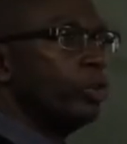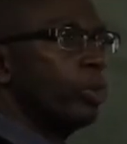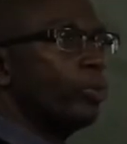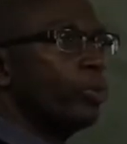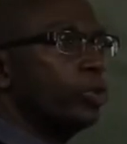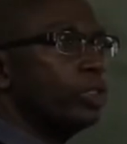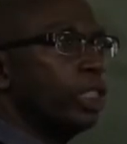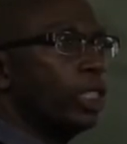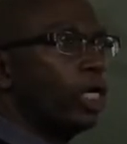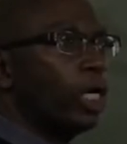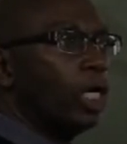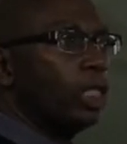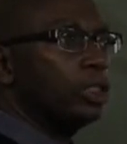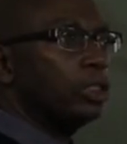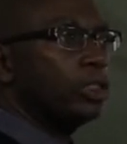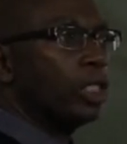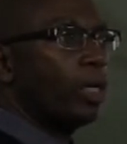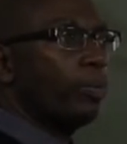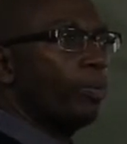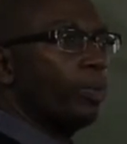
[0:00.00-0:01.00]
be putting on
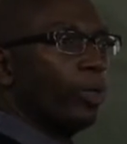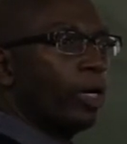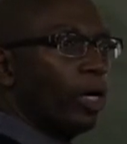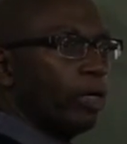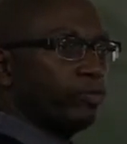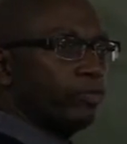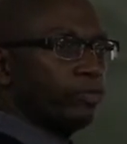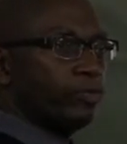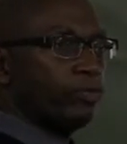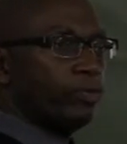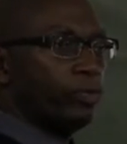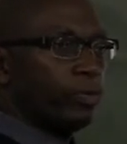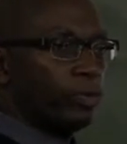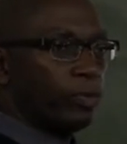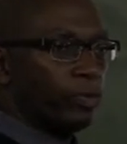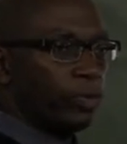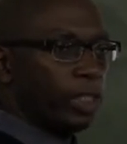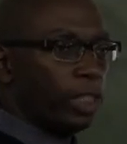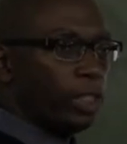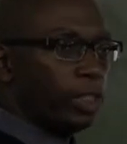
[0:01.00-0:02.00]
top of
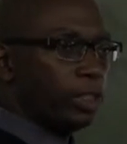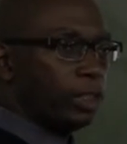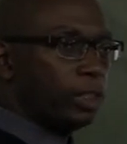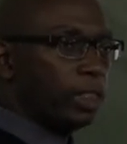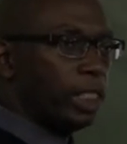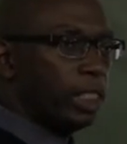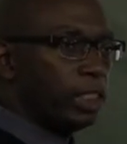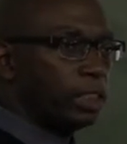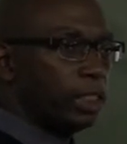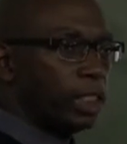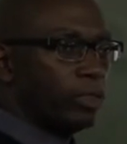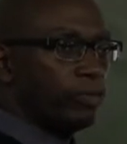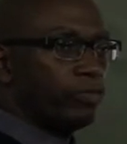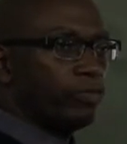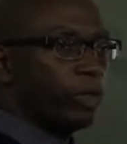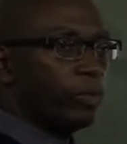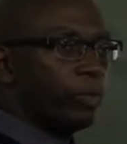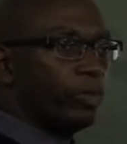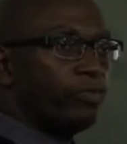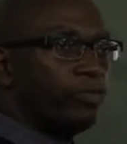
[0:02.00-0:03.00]
the data from the